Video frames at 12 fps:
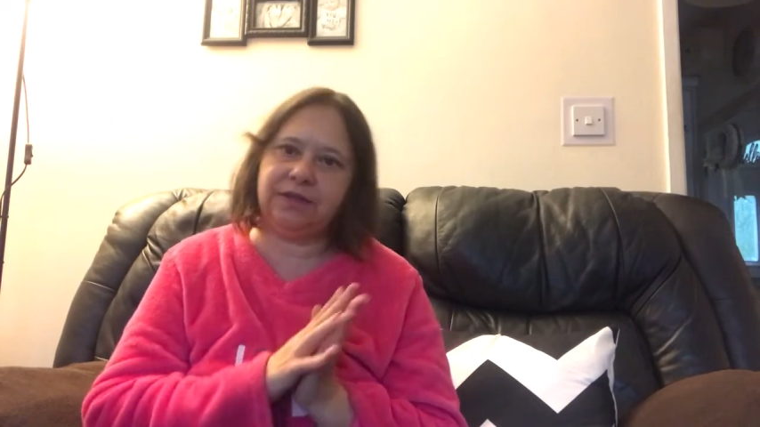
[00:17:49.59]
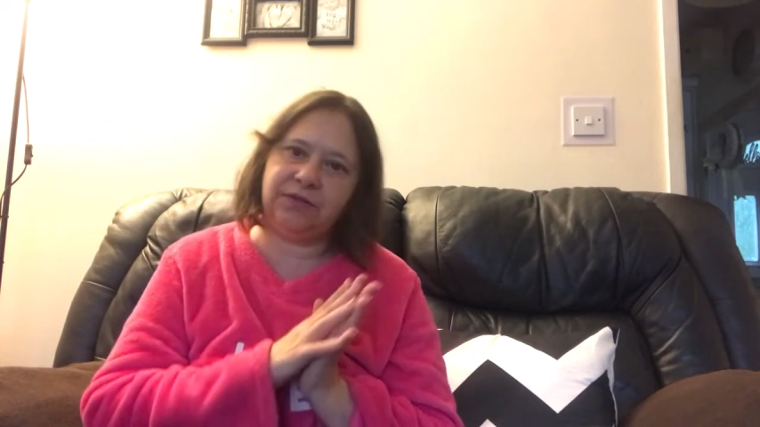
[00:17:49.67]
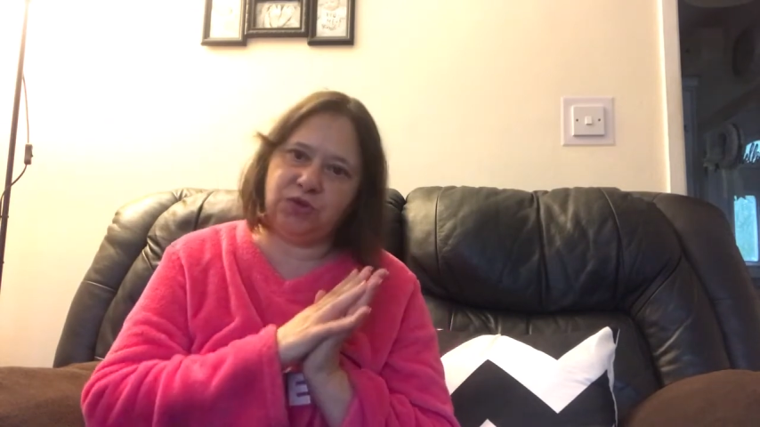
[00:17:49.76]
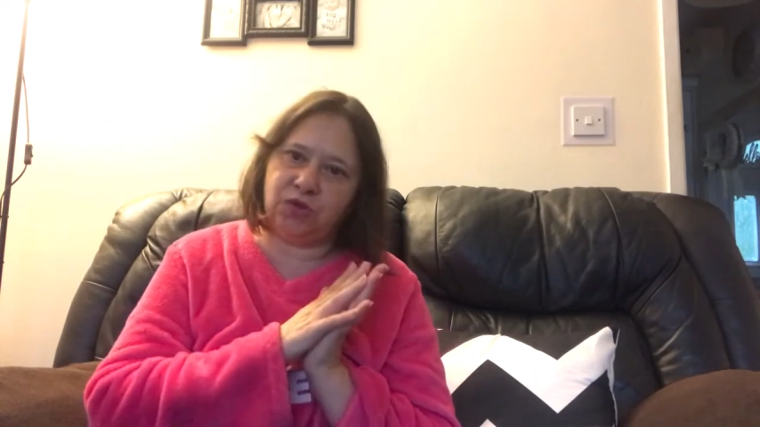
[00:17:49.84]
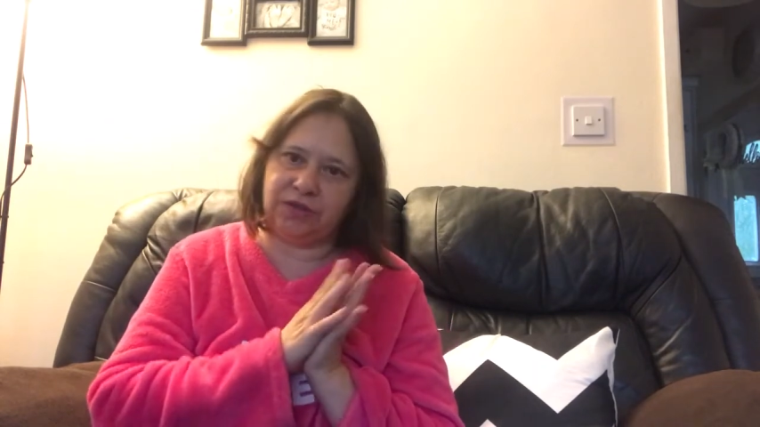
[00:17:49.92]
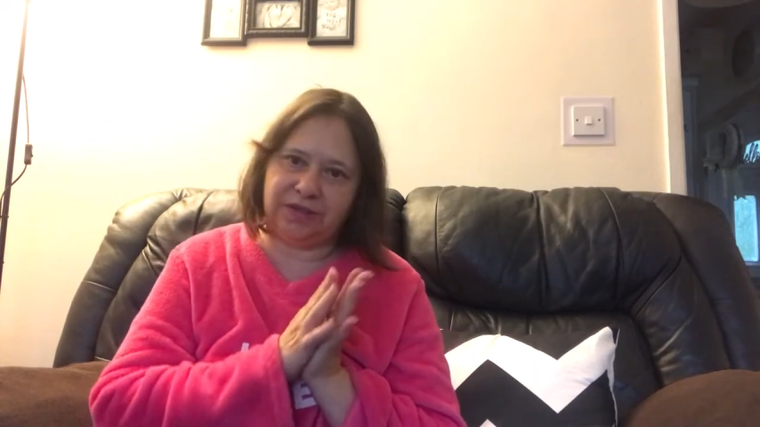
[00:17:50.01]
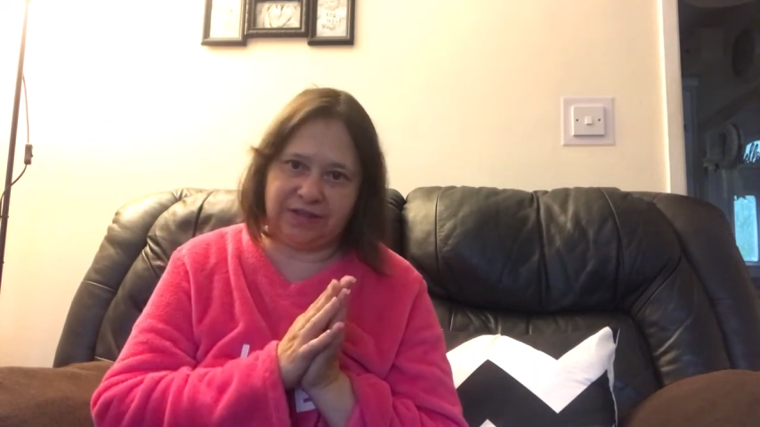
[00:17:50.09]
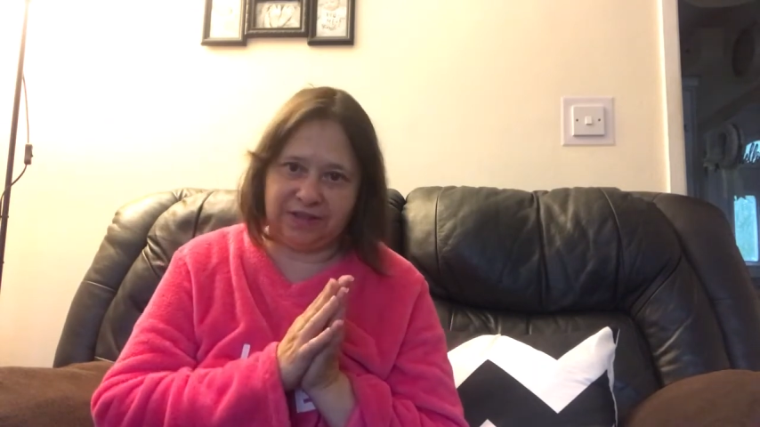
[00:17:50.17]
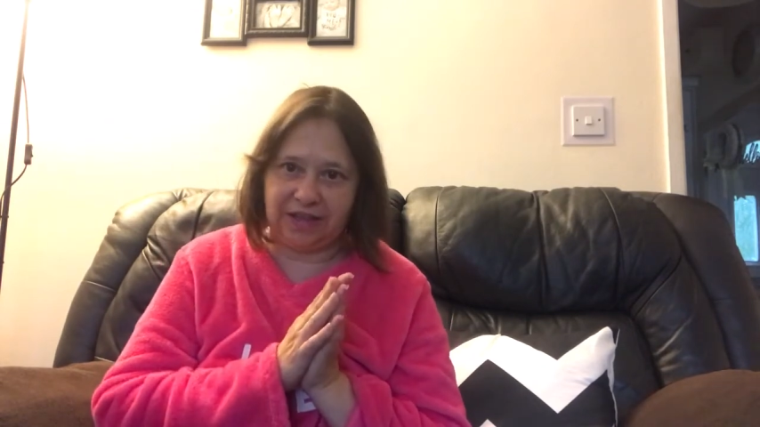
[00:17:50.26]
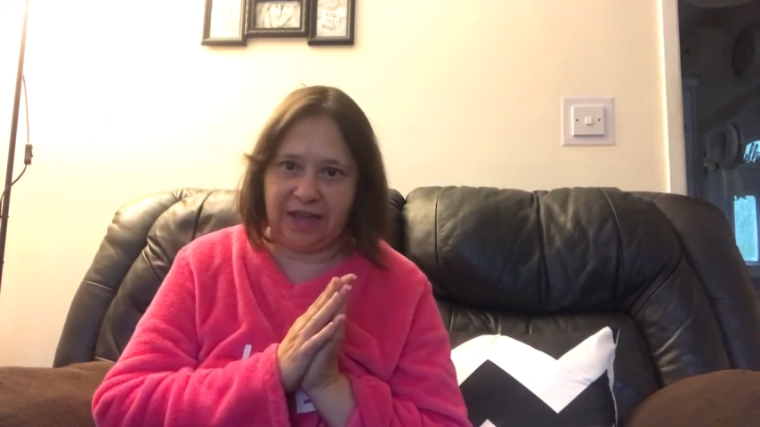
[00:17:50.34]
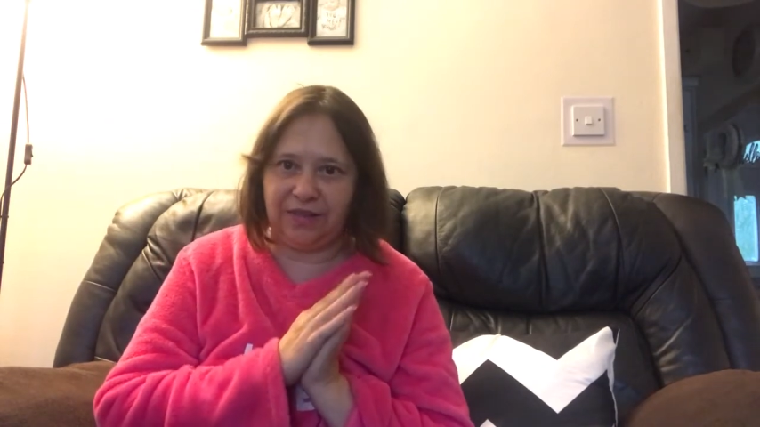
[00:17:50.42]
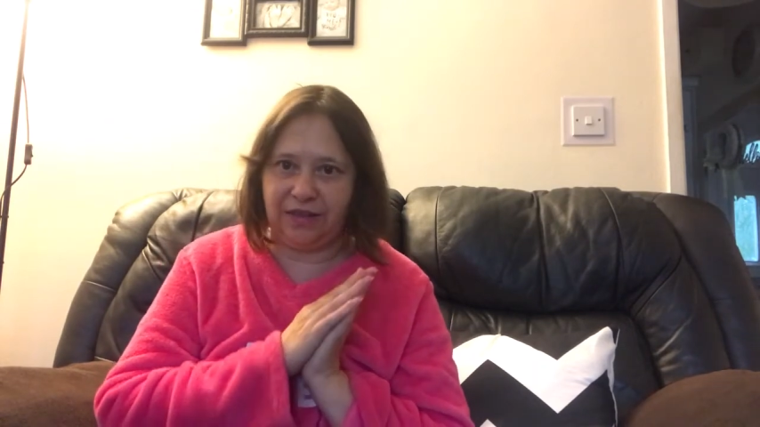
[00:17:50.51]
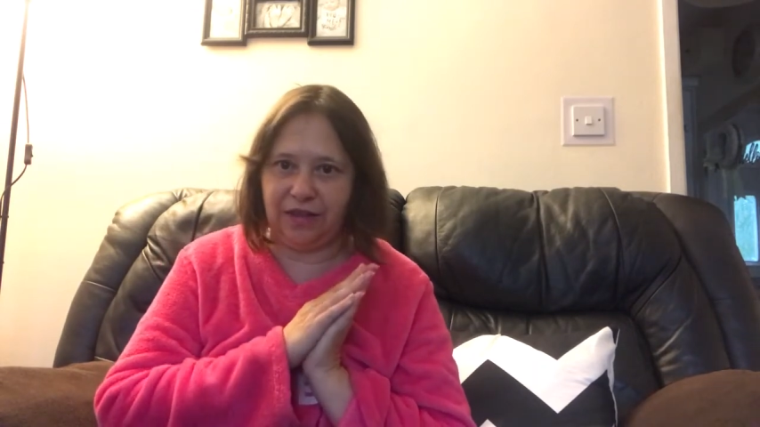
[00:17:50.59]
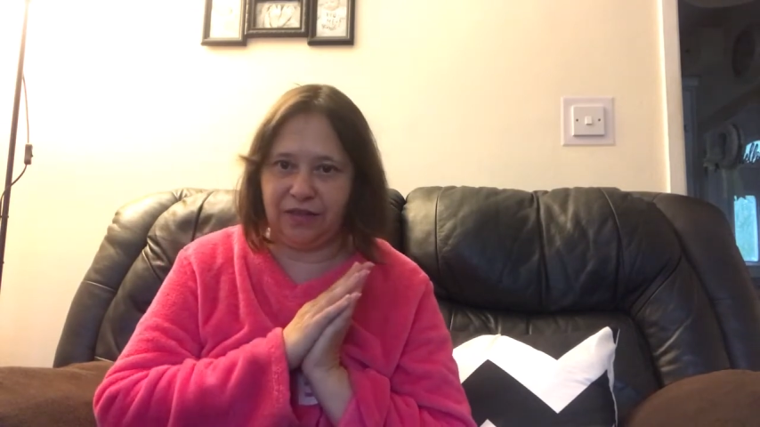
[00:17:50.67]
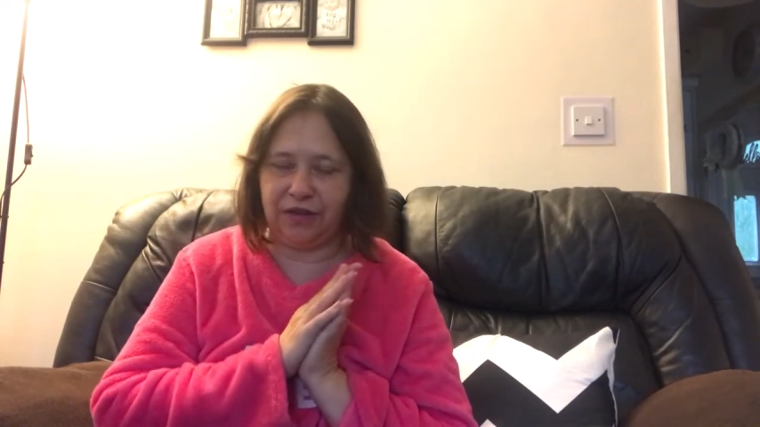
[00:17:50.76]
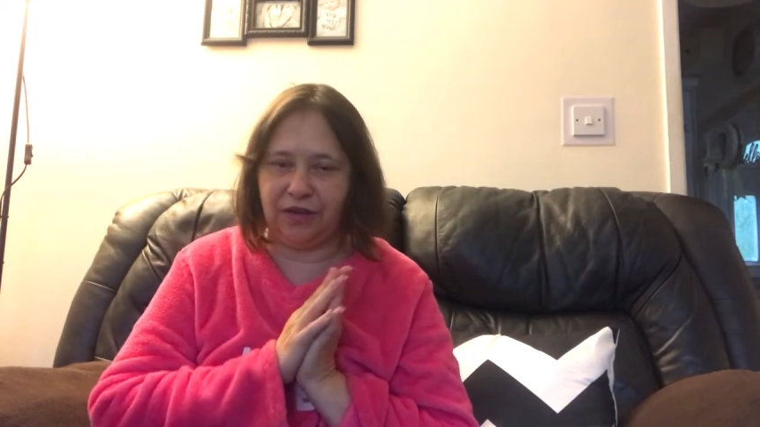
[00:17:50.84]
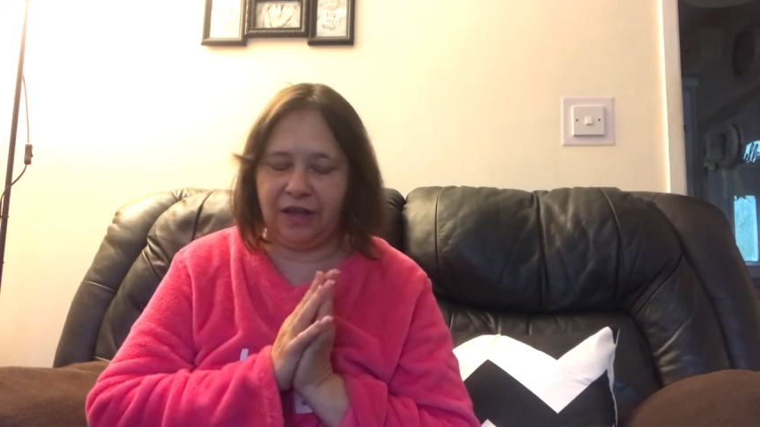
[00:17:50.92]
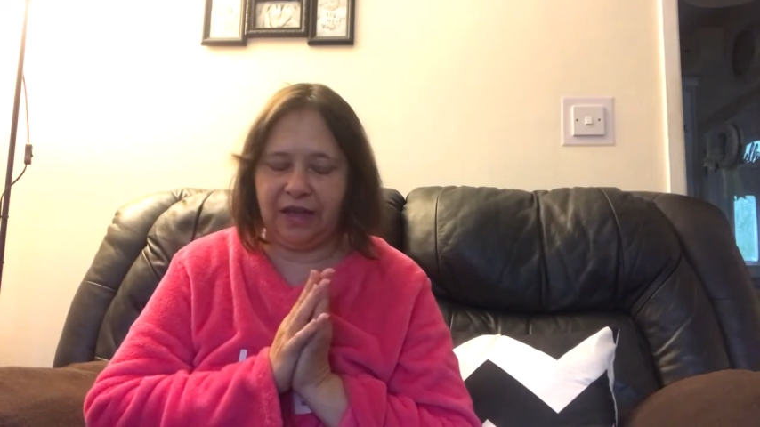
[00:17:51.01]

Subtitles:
sort of say the other